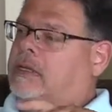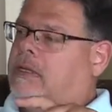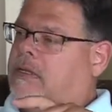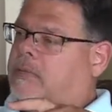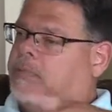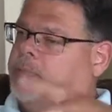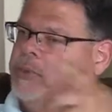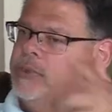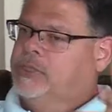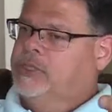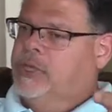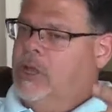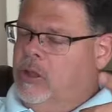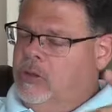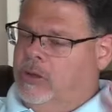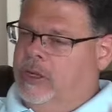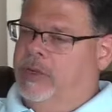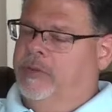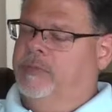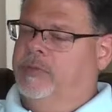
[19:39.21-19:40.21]

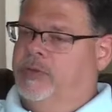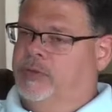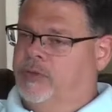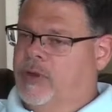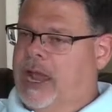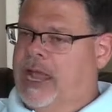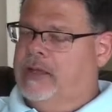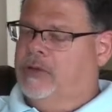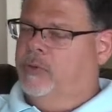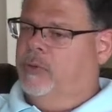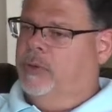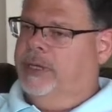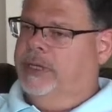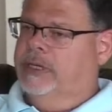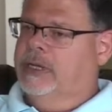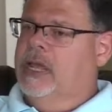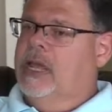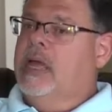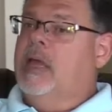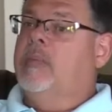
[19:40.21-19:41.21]
persona of the drag
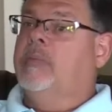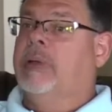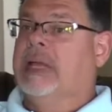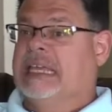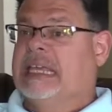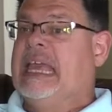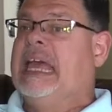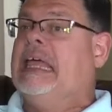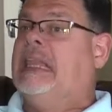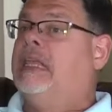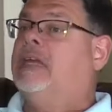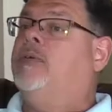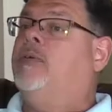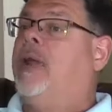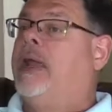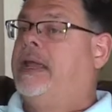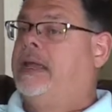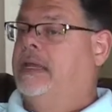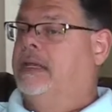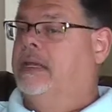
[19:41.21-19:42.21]
queen. But Kelly
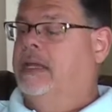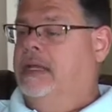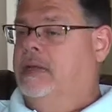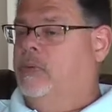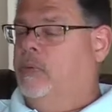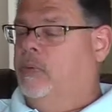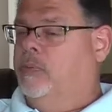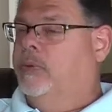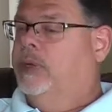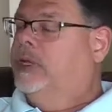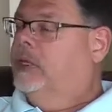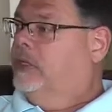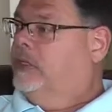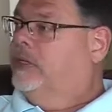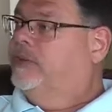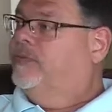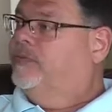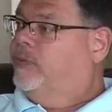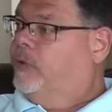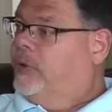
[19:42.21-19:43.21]
Ray and he were really
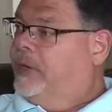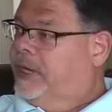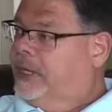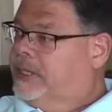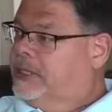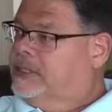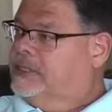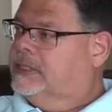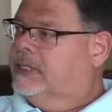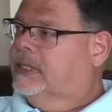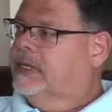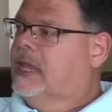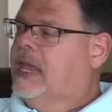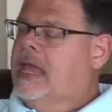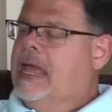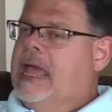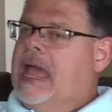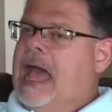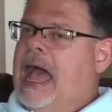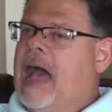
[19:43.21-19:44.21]
good friends, and
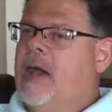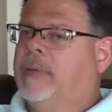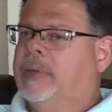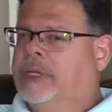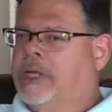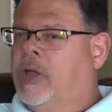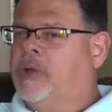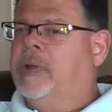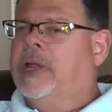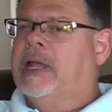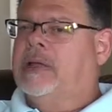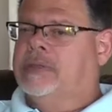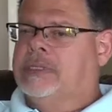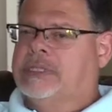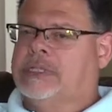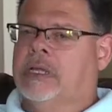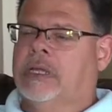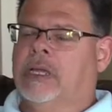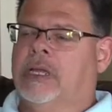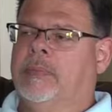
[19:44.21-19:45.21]
I would go down
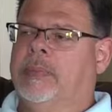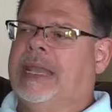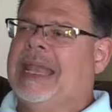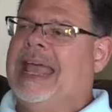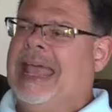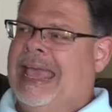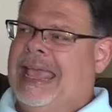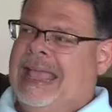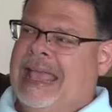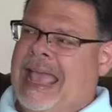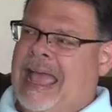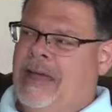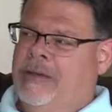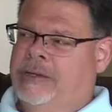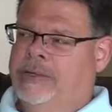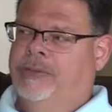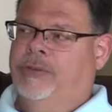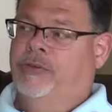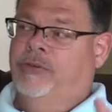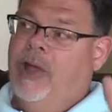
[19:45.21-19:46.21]
some and hang out
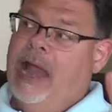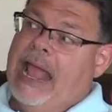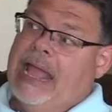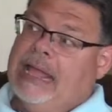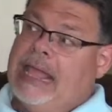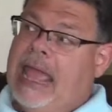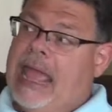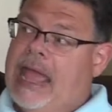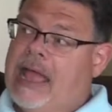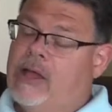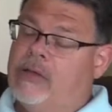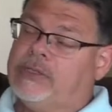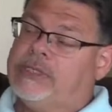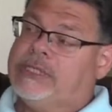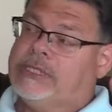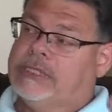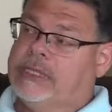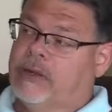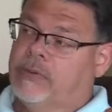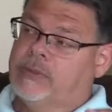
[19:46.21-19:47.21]
in the drag
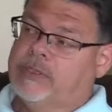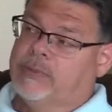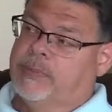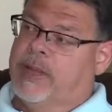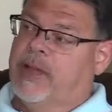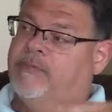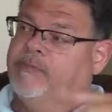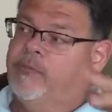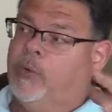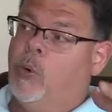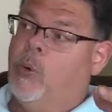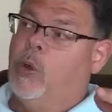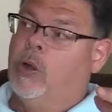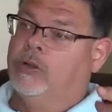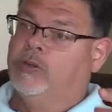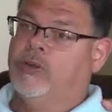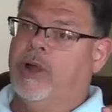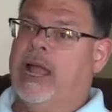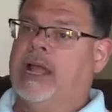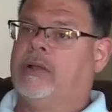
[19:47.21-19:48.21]
house. There was about 4
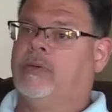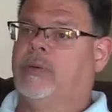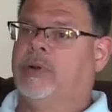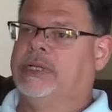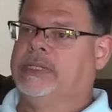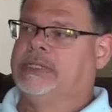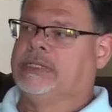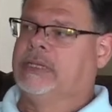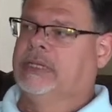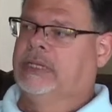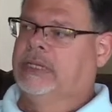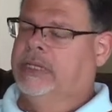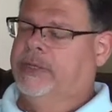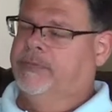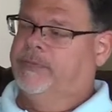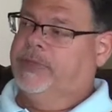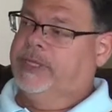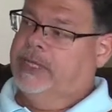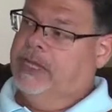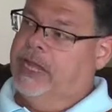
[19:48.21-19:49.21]
drag queens that
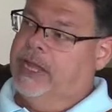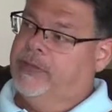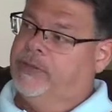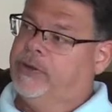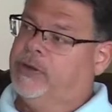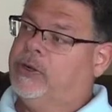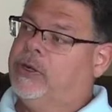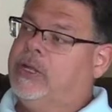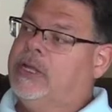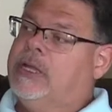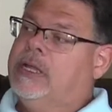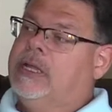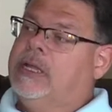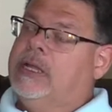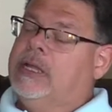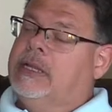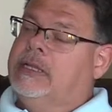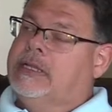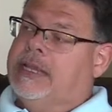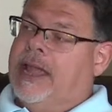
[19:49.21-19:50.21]
lived together
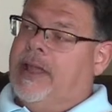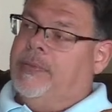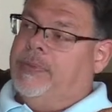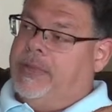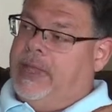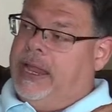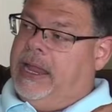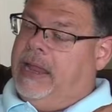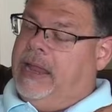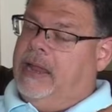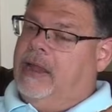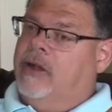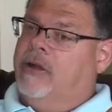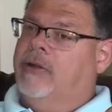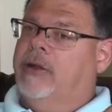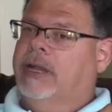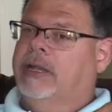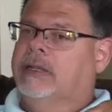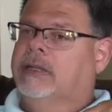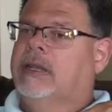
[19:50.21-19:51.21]
down
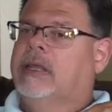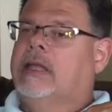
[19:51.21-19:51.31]
there, and